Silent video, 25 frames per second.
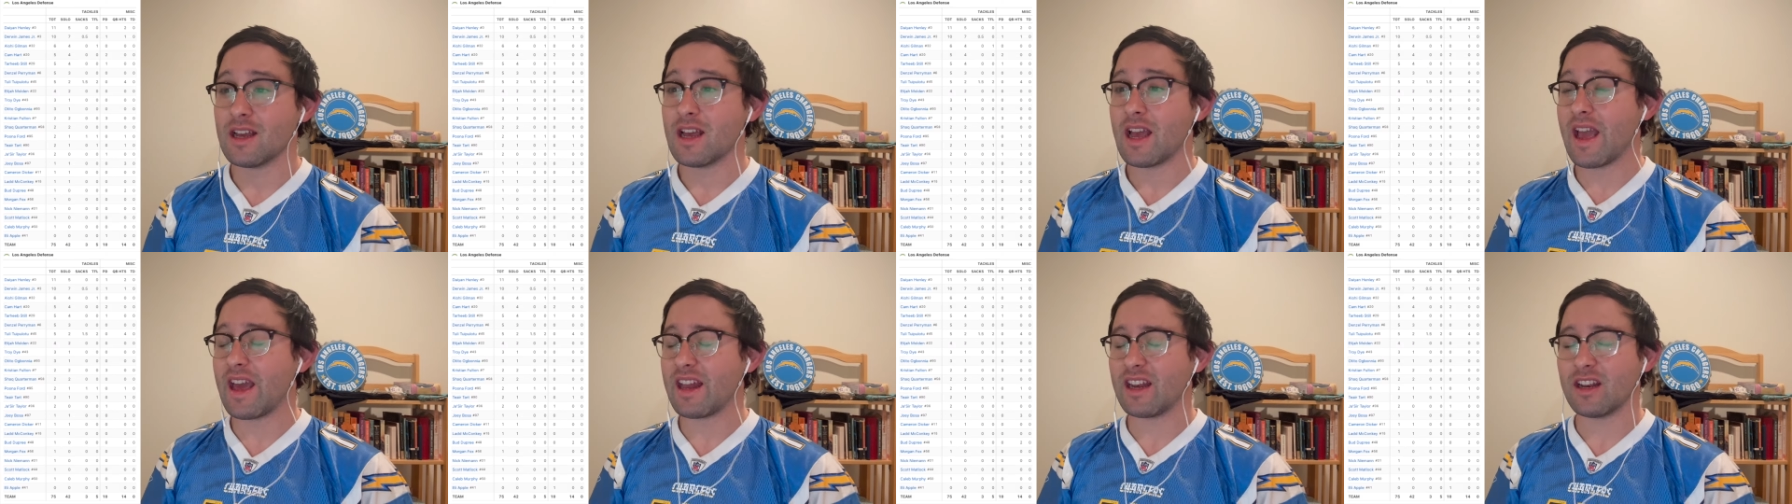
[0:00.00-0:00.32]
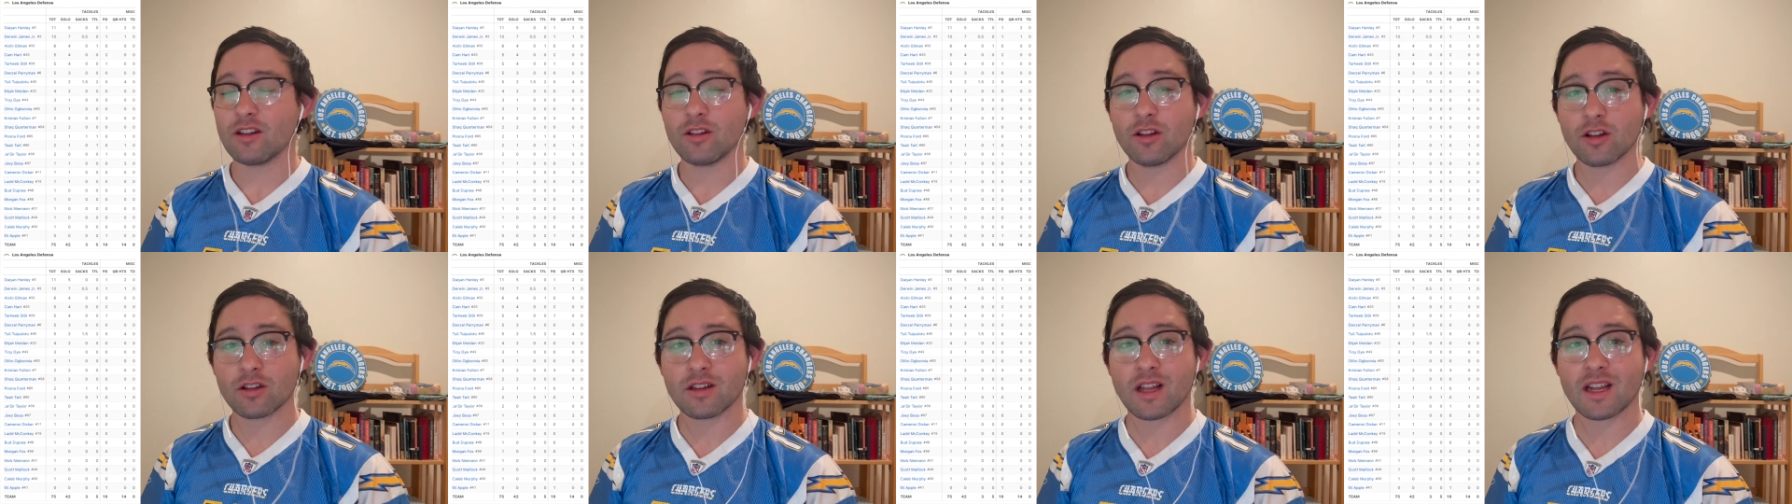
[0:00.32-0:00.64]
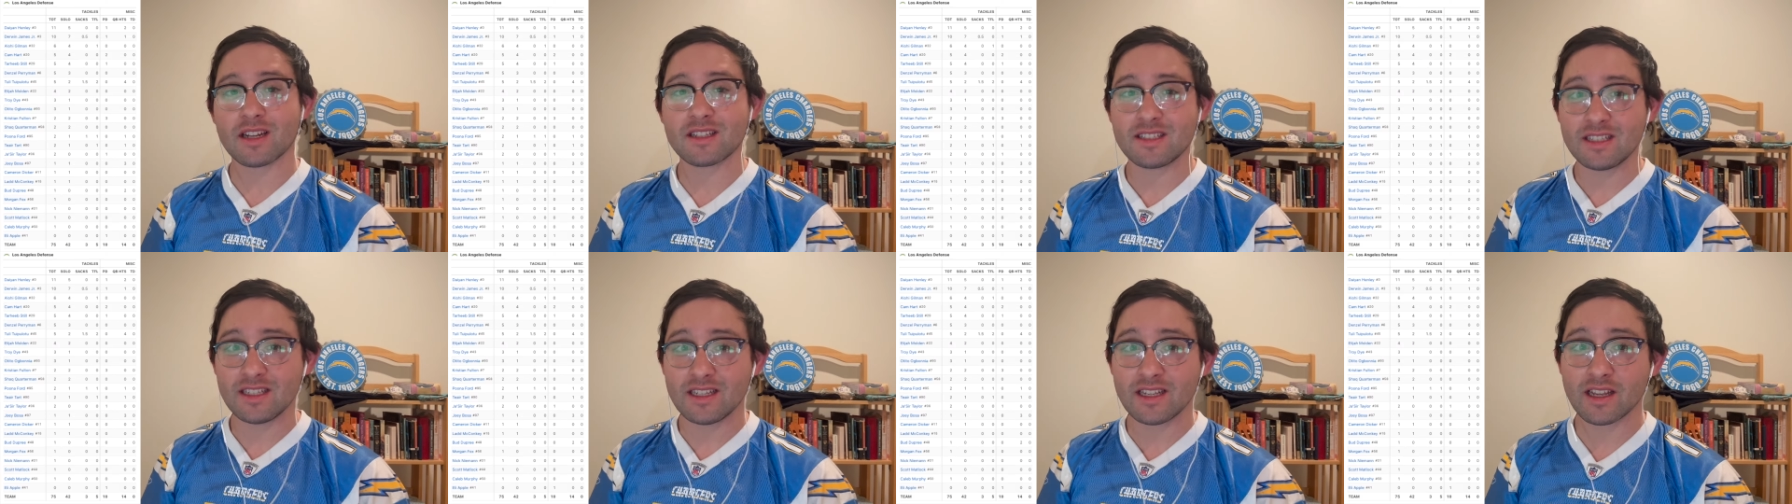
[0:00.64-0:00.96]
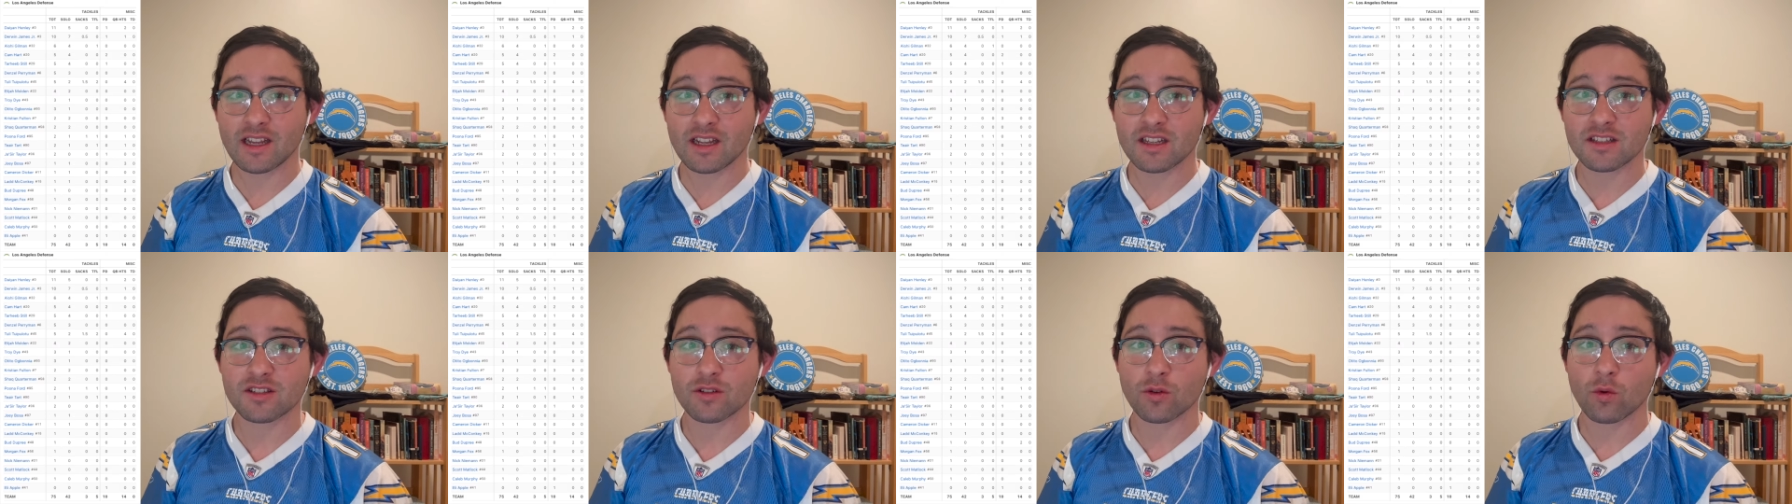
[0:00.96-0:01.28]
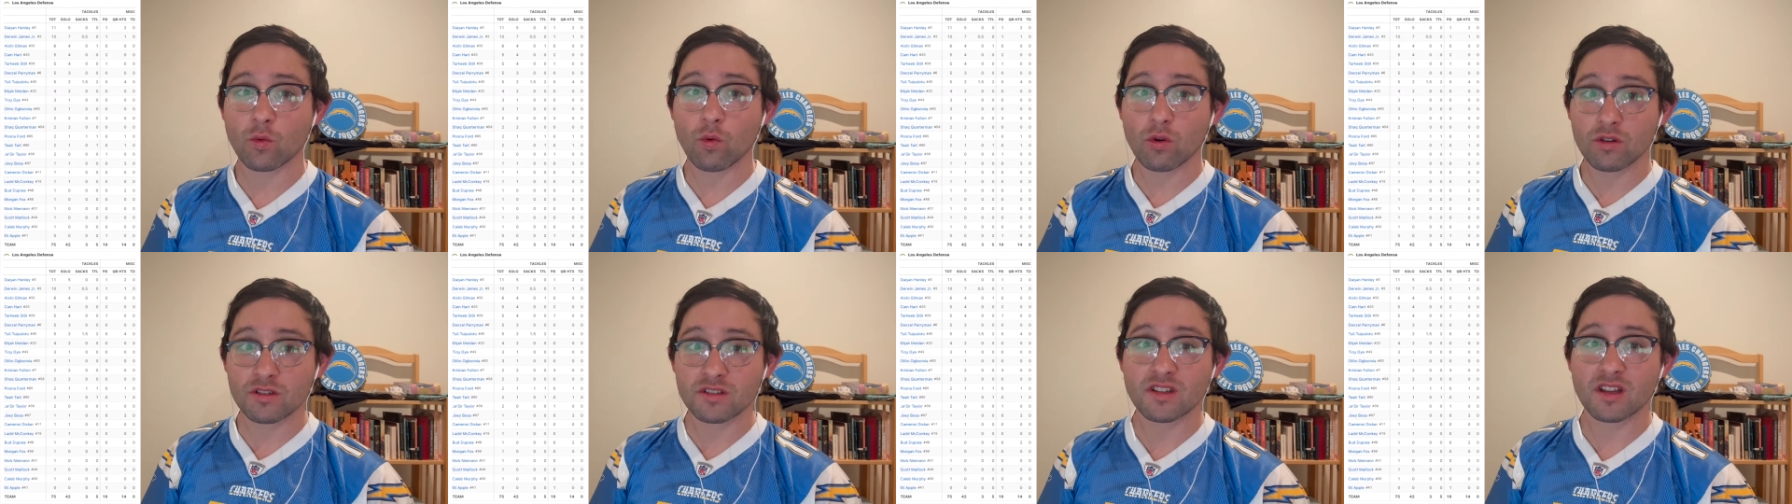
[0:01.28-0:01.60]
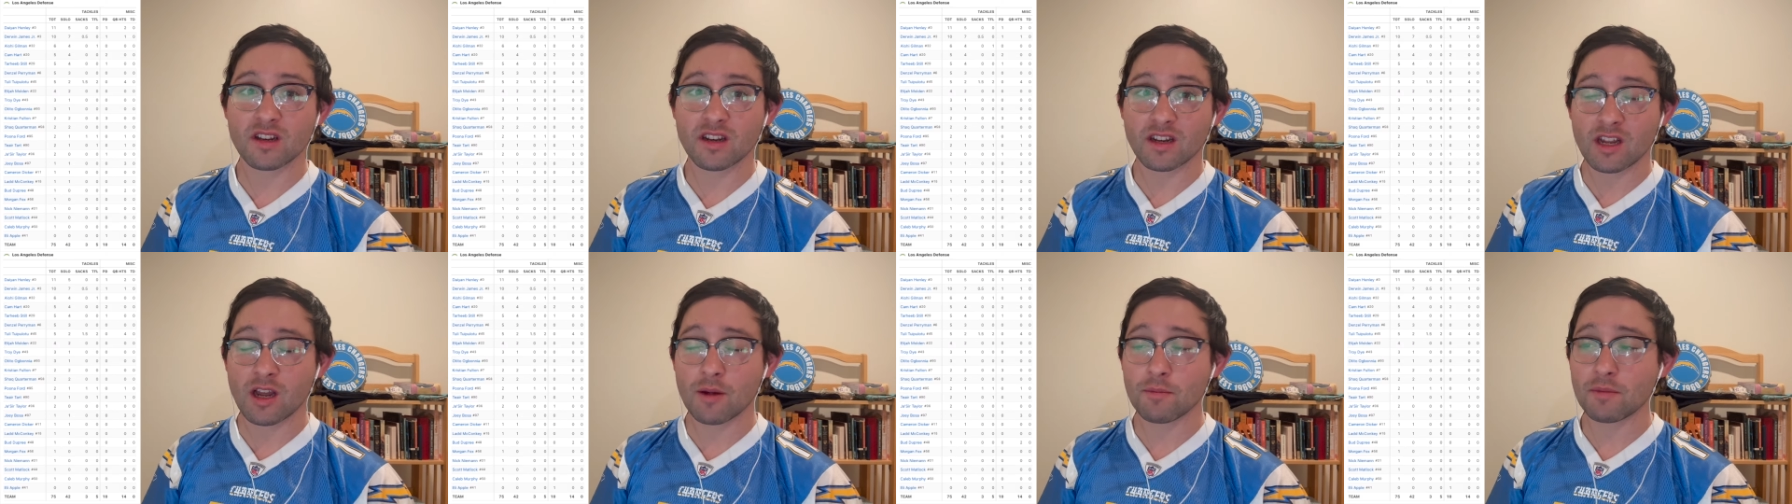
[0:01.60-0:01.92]
And it looked like T. Higgins was
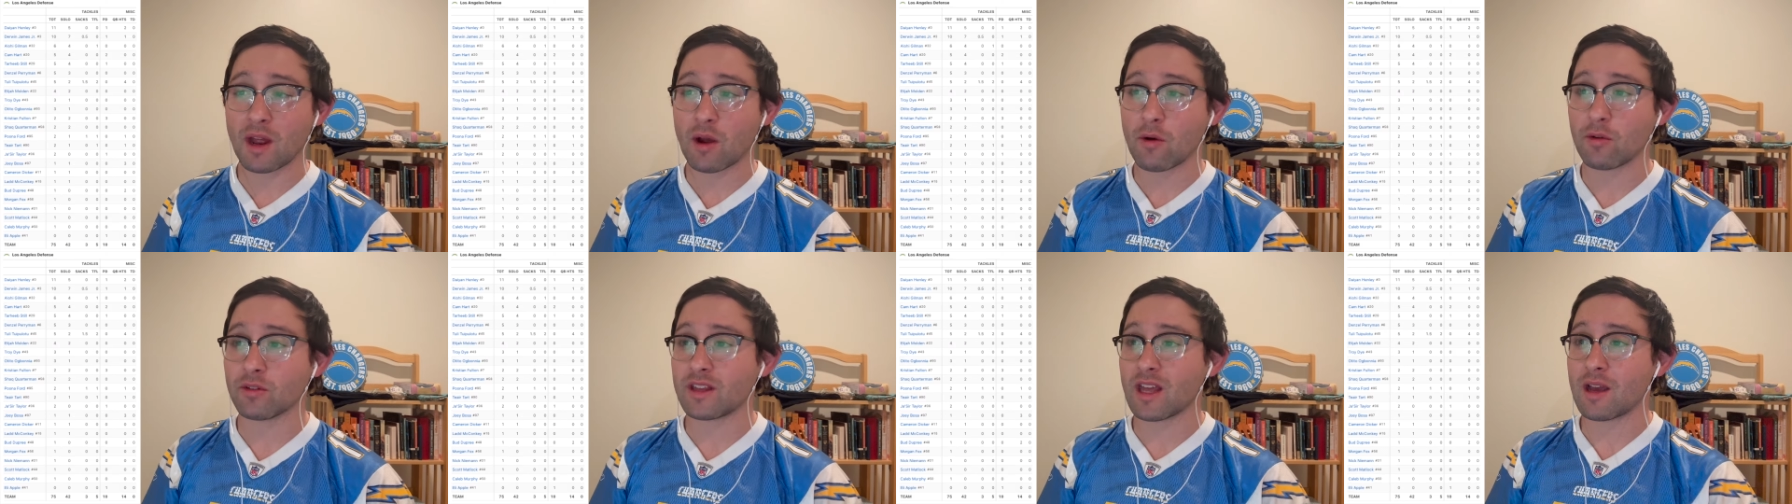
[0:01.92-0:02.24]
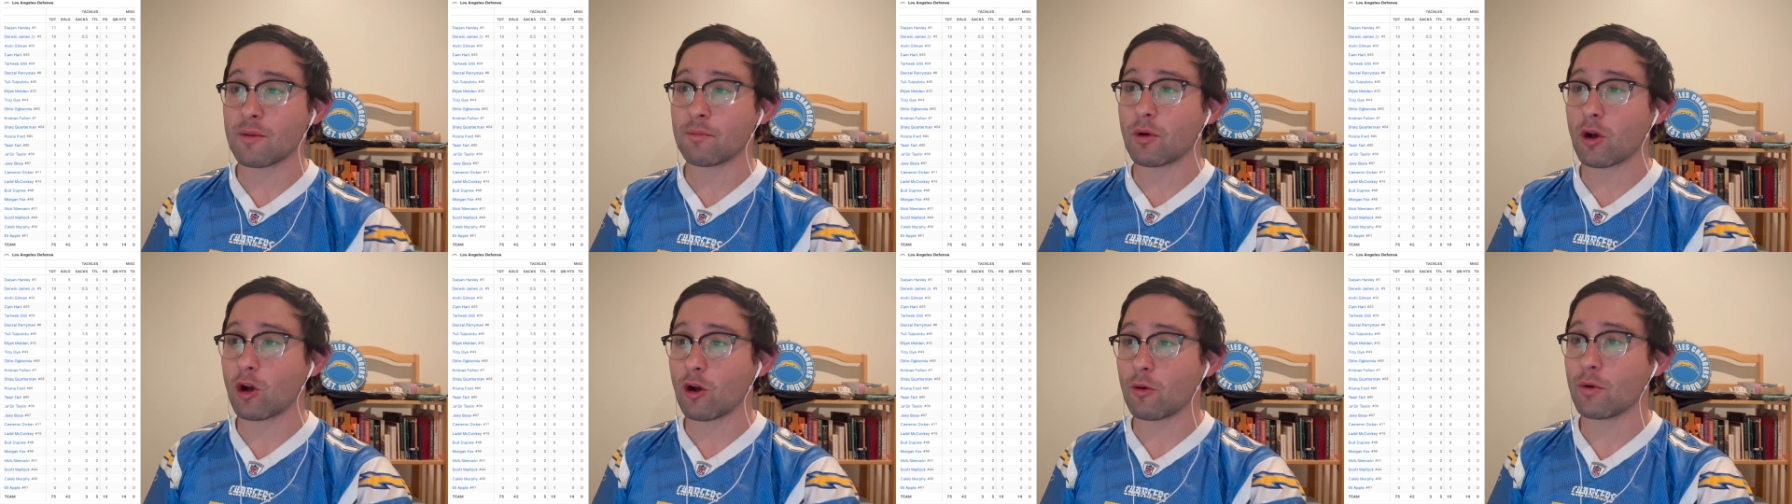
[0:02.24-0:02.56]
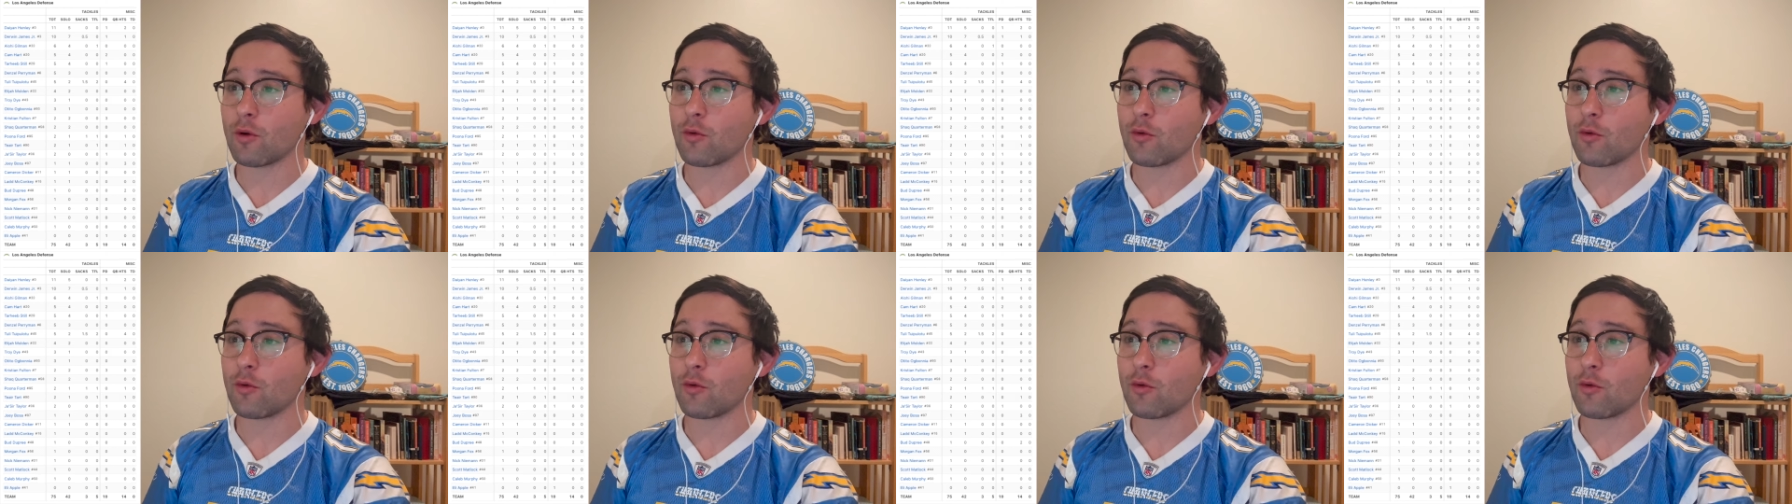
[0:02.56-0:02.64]
going to come down with that ball.